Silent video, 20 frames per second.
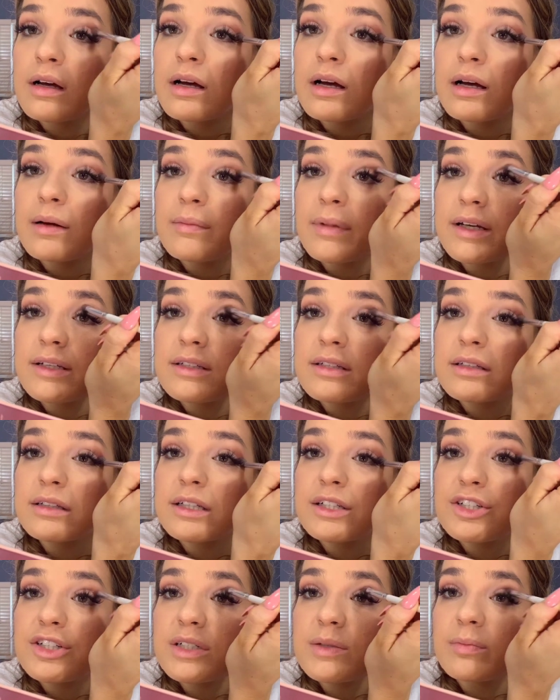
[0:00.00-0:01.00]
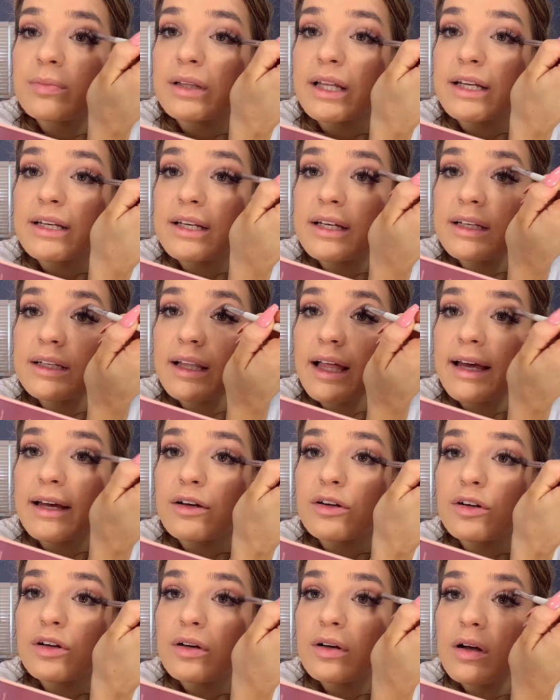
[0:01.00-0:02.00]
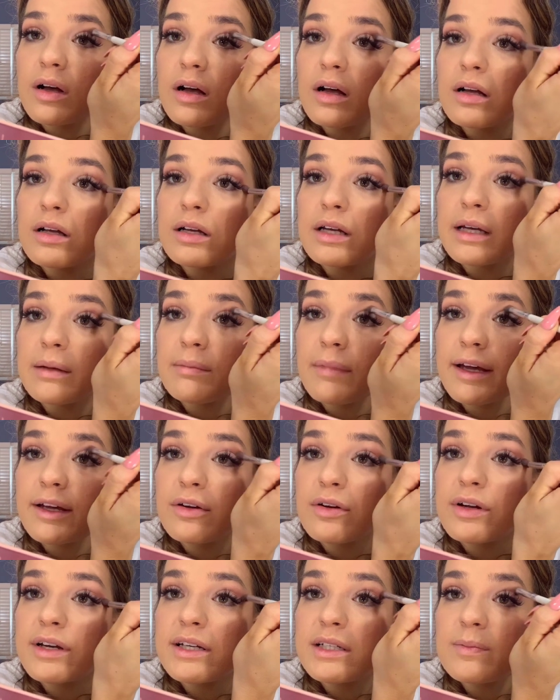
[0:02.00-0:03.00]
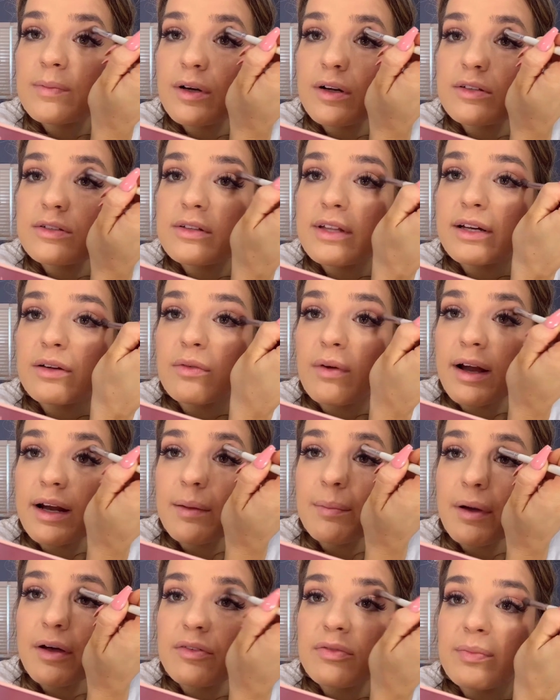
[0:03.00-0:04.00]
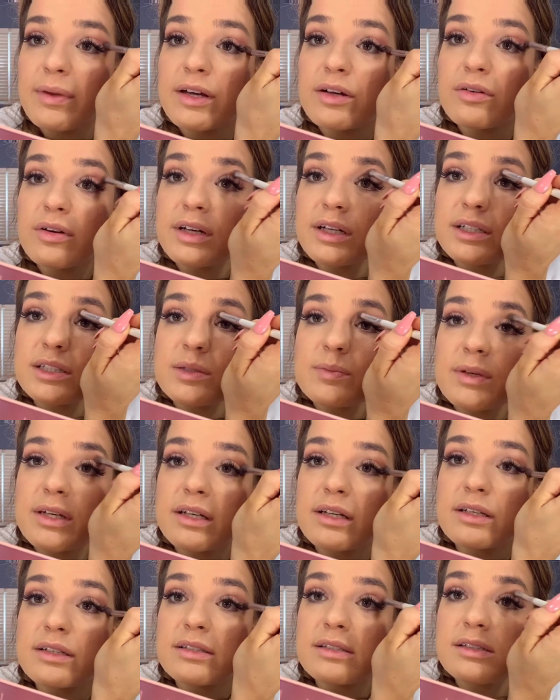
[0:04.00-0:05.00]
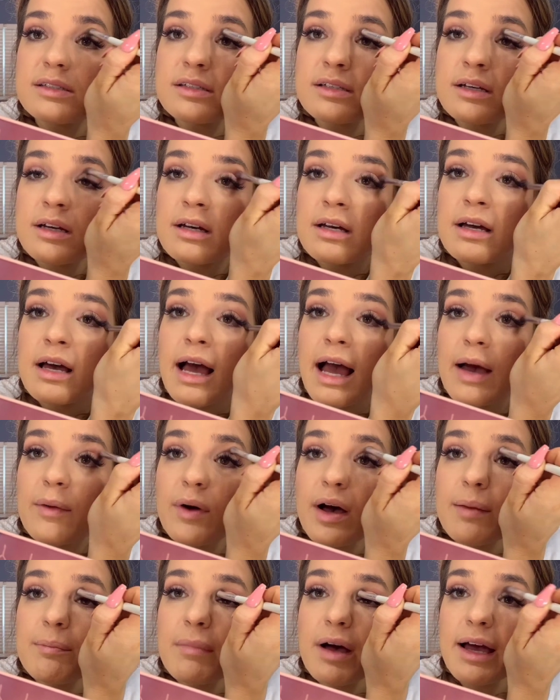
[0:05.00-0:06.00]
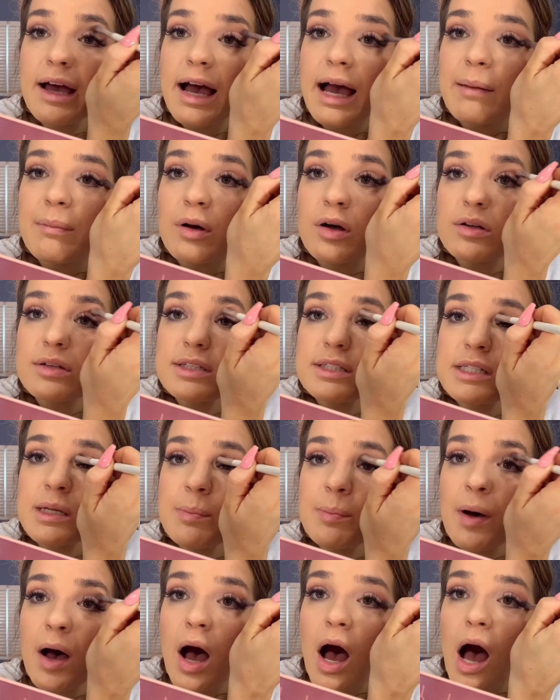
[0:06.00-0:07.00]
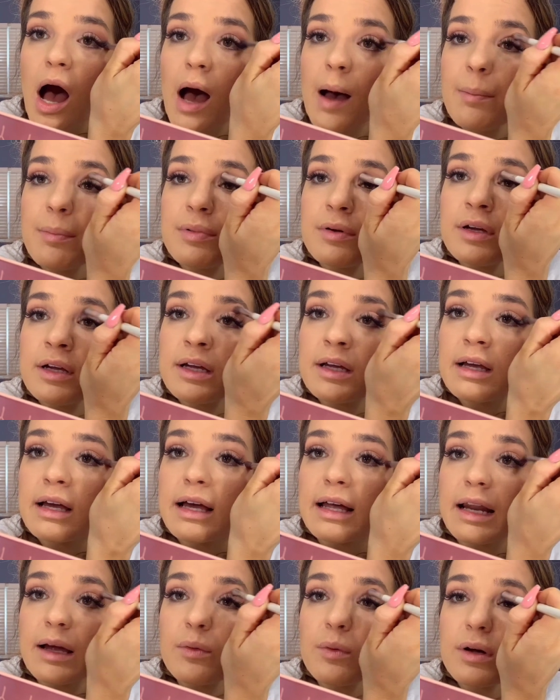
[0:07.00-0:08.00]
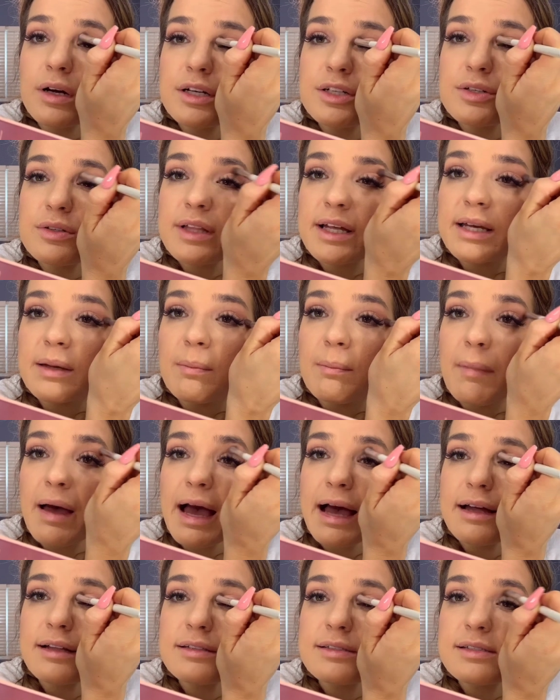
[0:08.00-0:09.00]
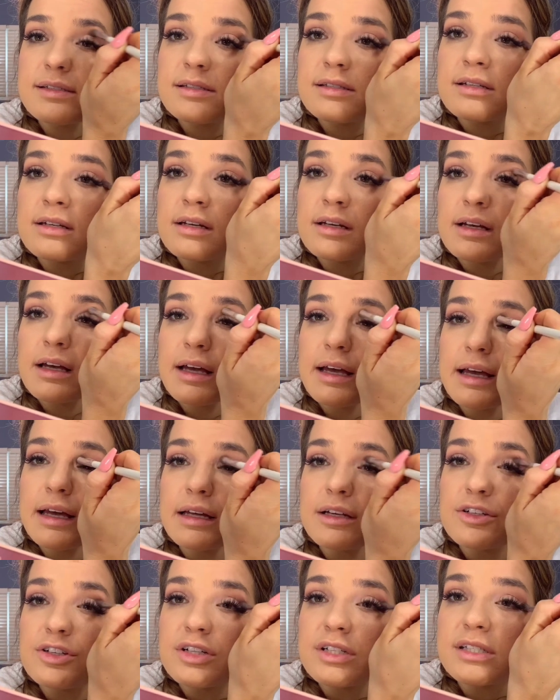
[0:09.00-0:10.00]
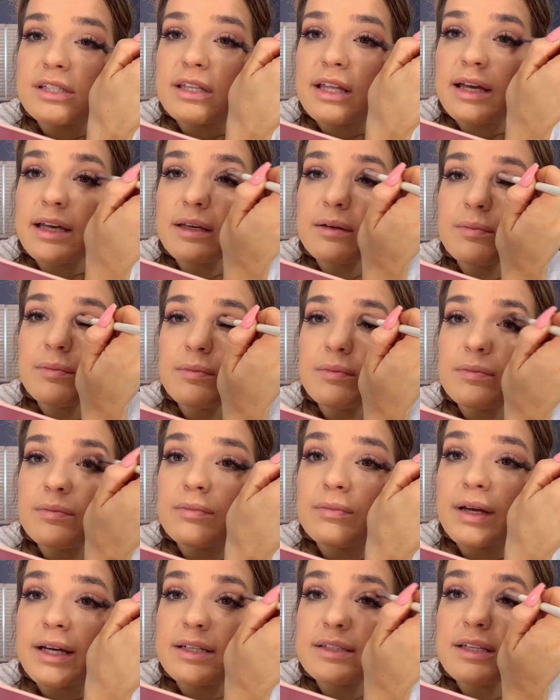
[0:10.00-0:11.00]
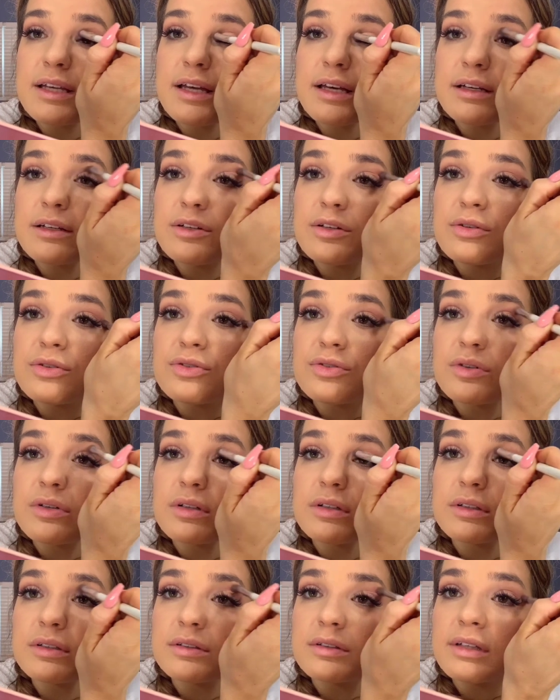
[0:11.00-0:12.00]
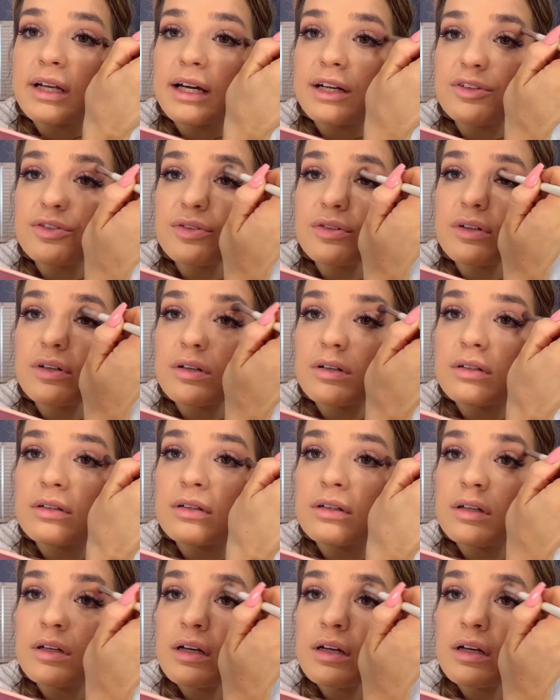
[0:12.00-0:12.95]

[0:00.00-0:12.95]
I'm basically just blending like in my crease, but also like right above my crease because I want my eyeballs to pop and I want to do like mattes and just like basic, neutral, natural,